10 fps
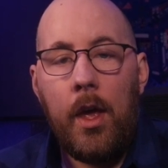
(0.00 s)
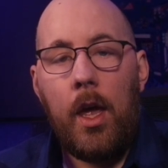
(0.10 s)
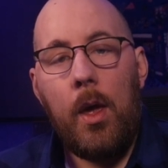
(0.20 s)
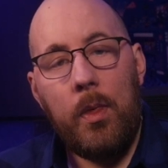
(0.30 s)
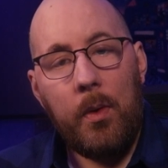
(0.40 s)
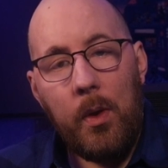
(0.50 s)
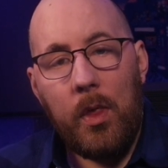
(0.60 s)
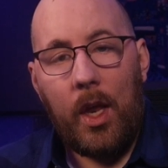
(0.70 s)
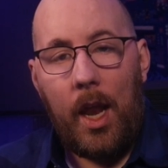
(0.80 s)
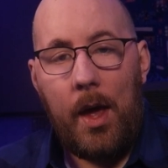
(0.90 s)
If you're new
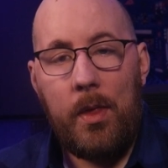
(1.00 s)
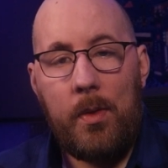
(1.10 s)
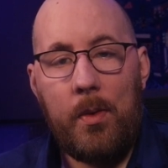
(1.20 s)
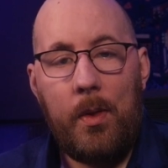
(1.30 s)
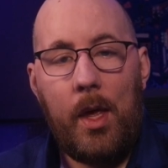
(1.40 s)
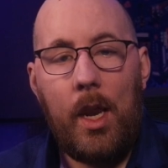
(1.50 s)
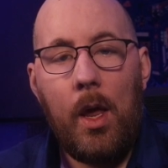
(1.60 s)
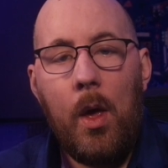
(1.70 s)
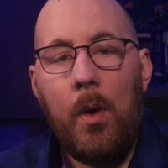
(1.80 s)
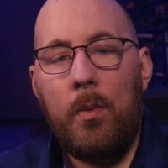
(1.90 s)
to live streaming,
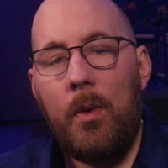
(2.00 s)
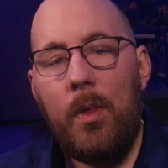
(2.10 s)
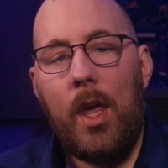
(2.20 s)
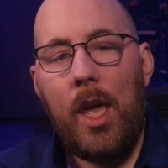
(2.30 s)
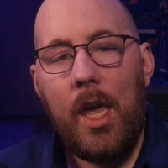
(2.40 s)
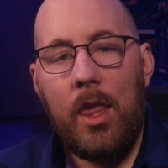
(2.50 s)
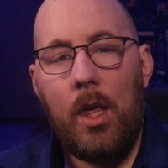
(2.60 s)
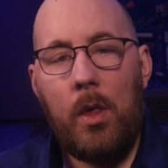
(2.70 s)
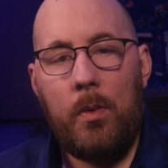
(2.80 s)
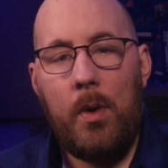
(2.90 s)
one of the
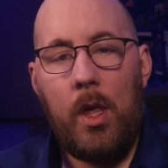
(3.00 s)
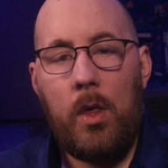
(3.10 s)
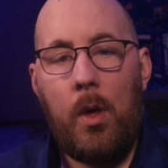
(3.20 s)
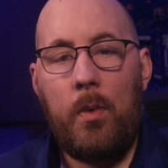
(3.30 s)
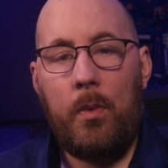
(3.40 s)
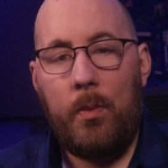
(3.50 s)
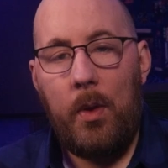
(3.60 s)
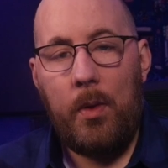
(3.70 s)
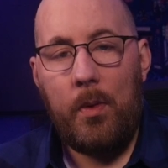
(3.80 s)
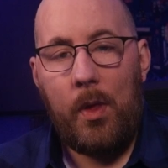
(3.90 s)
easiest ways to
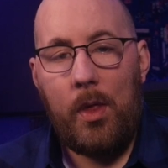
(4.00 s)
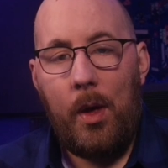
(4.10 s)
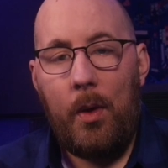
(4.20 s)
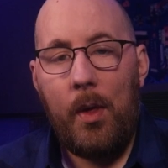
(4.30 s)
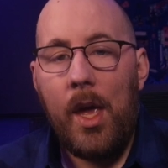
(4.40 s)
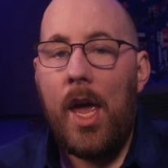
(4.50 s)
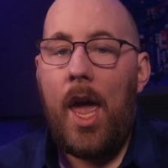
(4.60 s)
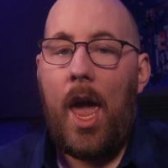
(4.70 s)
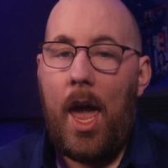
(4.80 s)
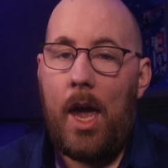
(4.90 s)
overwhelm yourself
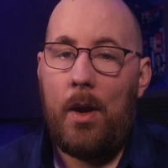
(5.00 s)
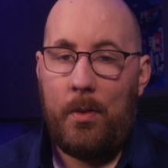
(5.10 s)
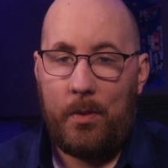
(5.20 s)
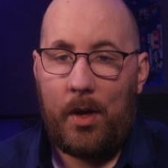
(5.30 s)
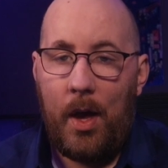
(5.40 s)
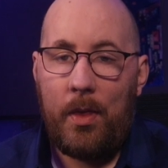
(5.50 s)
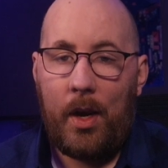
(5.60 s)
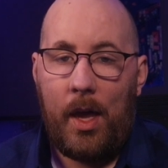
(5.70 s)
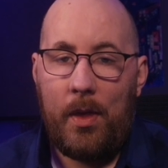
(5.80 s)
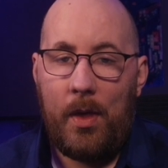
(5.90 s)
and
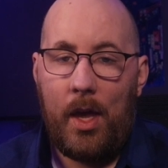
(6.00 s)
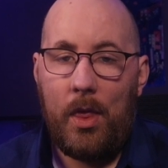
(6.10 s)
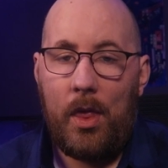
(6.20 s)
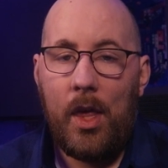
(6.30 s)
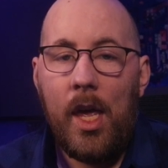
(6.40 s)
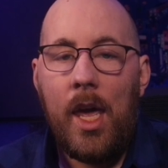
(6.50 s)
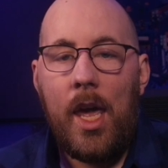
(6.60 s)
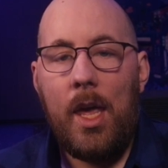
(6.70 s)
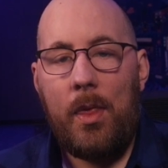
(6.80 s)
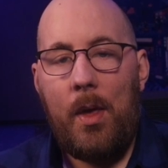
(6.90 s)
overcomplicate things
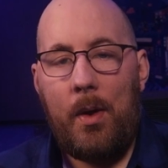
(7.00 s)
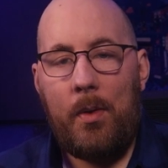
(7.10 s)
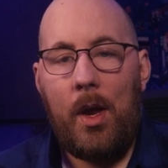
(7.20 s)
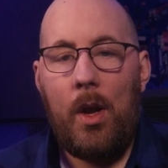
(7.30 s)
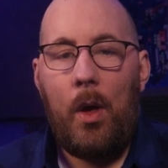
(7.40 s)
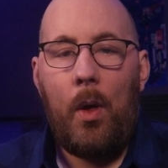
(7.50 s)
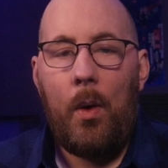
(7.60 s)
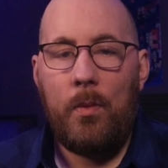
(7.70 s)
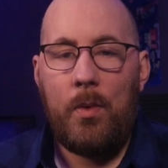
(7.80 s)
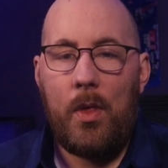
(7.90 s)
is by creating a whole
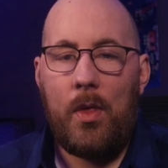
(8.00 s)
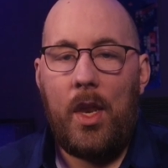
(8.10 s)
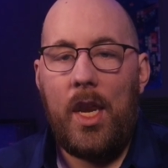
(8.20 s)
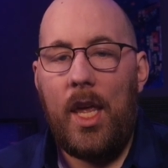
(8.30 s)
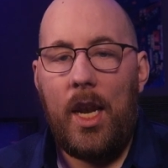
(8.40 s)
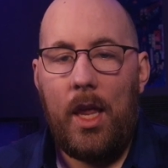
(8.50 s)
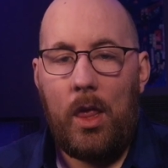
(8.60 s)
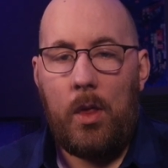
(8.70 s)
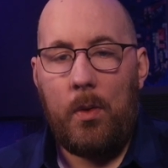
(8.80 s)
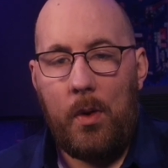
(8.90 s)
bunch of needless
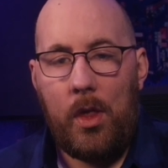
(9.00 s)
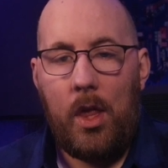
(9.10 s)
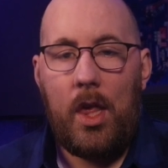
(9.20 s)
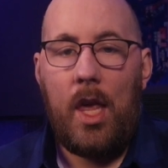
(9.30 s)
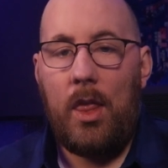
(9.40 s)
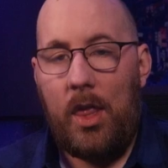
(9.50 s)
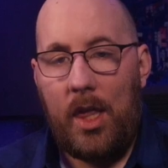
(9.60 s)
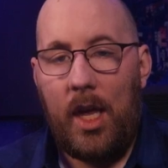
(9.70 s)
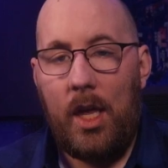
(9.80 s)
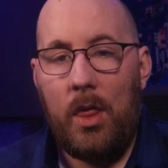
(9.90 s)
sources and
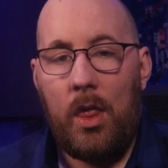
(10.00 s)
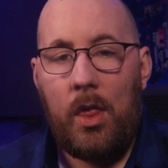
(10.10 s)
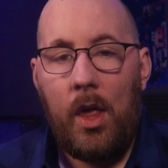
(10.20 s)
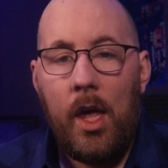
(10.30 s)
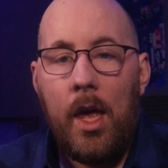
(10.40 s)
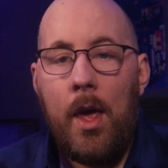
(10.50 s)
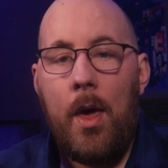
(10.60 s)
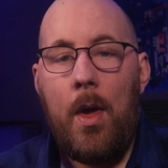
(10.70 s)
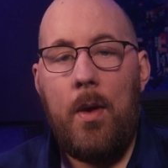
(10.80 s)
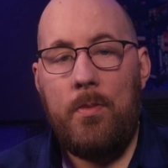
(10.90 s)
scenes.
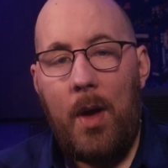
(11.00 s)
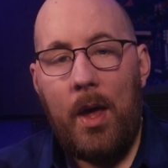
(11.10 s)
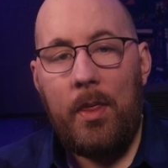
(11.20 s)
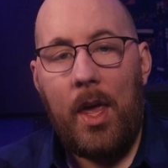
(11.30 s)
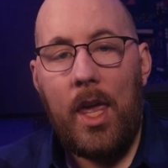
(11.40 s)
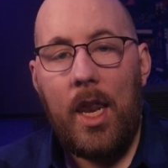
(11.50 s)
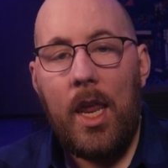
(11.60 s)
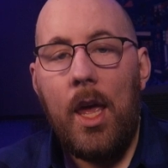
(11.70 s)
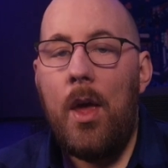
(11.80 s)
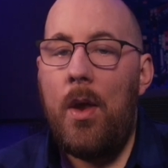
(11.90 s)
In my opinion,
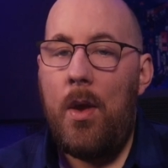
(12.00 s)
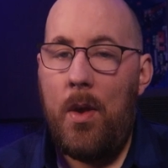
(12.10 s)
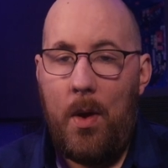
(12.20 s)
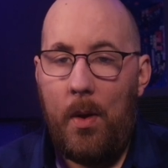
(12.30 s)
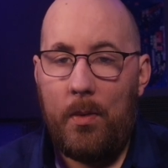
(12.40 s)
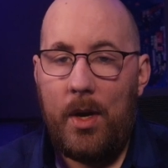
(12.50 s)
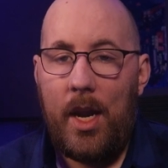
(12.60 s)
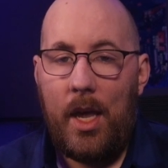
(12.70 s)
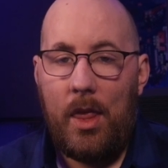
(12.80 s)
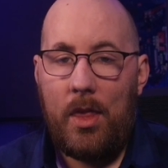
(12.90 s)
no one
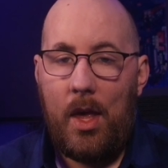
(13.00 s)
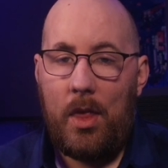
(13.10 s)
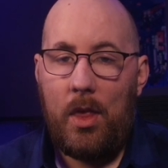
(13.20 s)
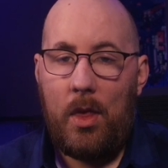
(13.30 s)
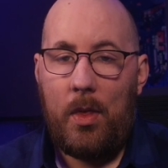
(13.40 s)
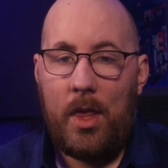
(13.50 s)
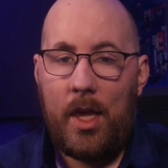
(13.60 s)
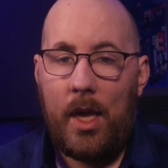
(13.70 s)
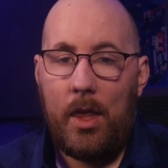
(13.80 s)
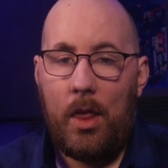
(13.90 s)
needs dozens of
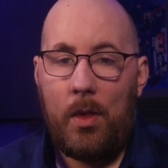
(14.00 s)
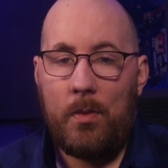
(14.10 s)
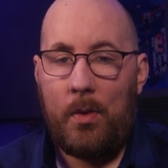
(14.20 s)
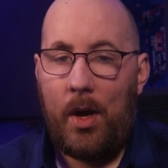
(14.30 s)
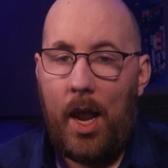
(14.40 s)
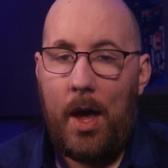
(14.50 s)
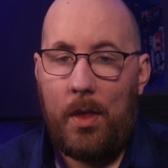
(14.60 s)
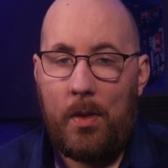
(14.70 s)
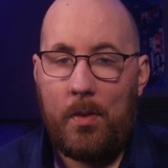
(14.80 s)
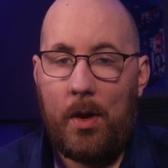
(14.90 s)
scenes for a live
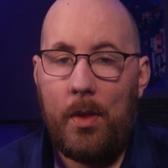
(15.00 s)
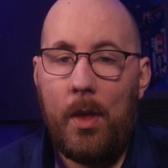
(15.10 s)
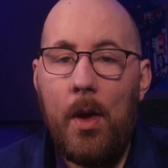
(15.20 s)
stream.